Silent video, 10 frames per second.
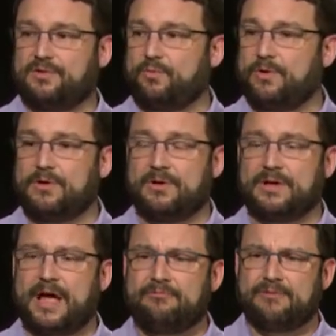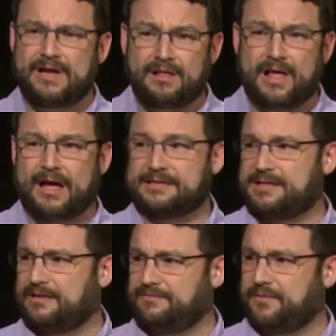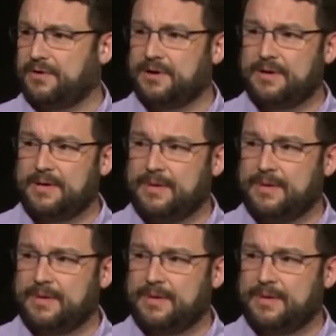of the world, I realized that for